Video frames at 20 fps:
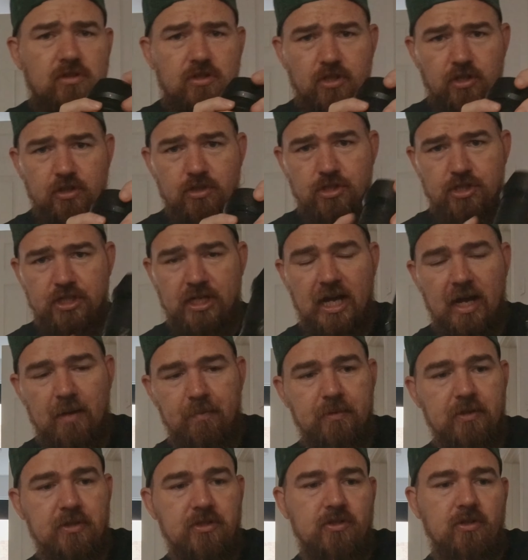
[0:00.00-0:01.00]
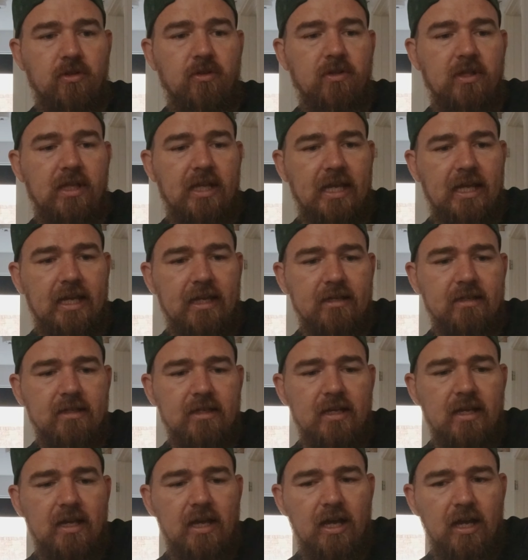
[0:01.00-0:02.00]
good sharpness on there,
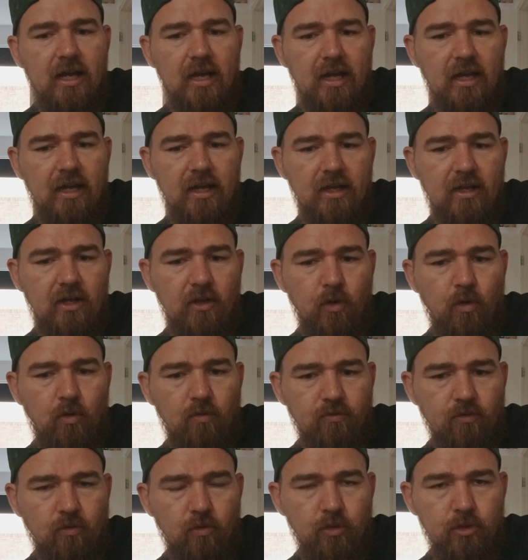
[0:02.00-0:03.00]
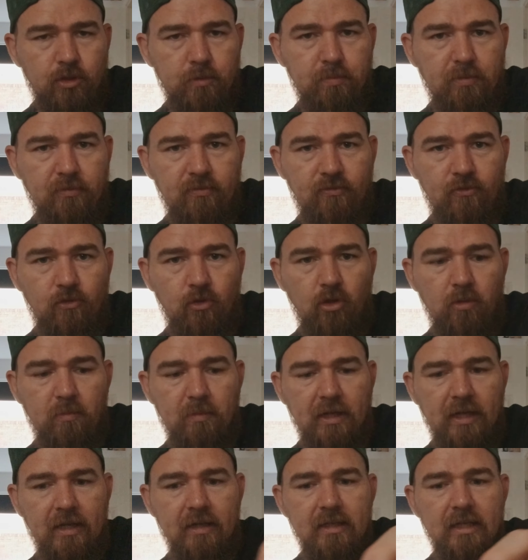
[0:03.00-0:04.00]
an overall good
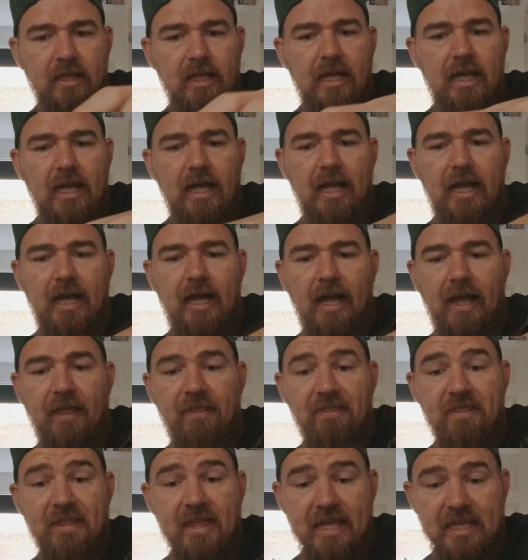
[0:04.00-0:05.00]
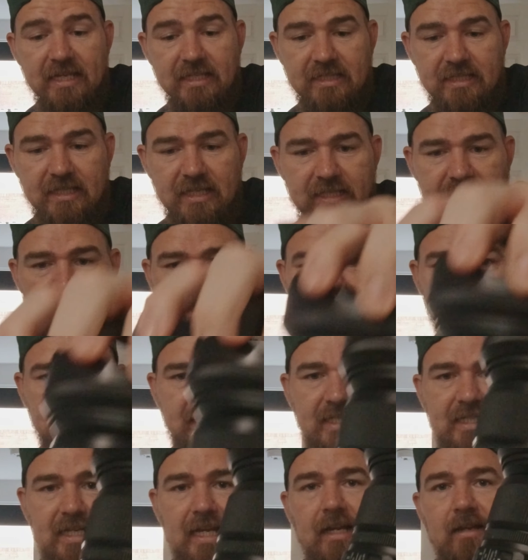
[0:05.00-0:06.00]
performer. And this is a
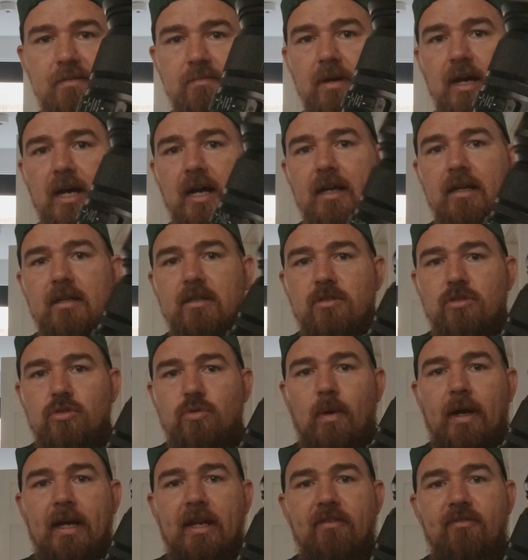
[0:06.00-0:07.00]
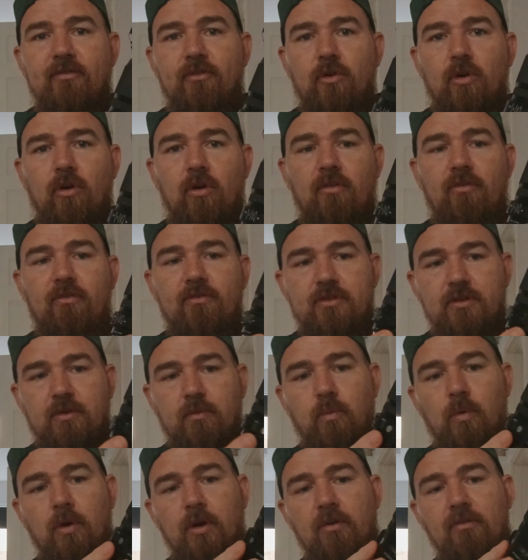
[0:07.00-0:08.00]
Sigma 24 to
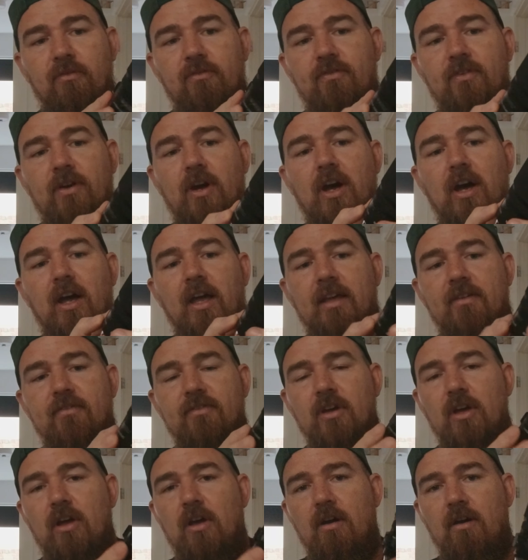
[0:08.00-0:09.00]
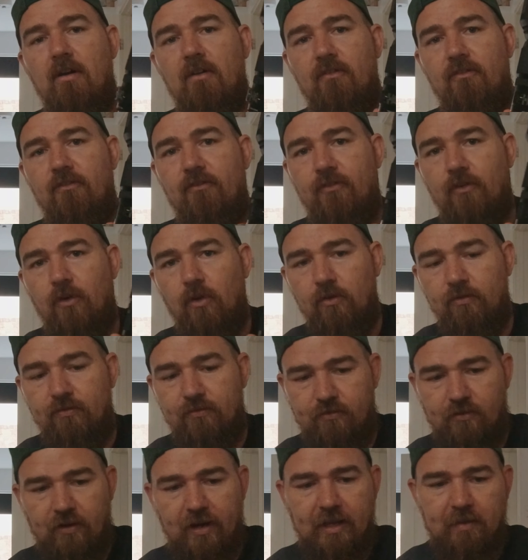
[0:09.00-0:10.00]
105 full
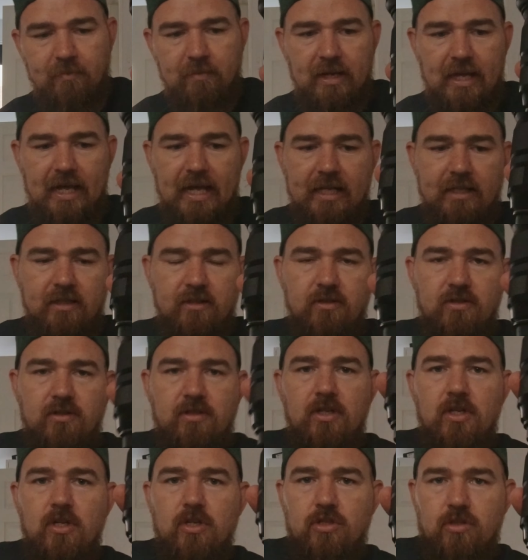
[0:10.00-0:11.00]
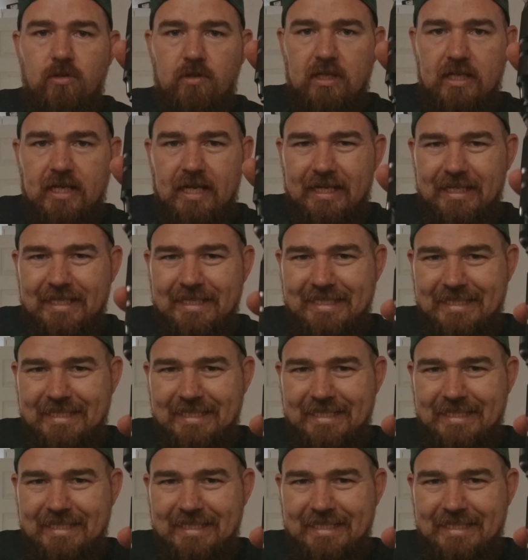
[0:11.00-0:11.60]
frame lens, so you get a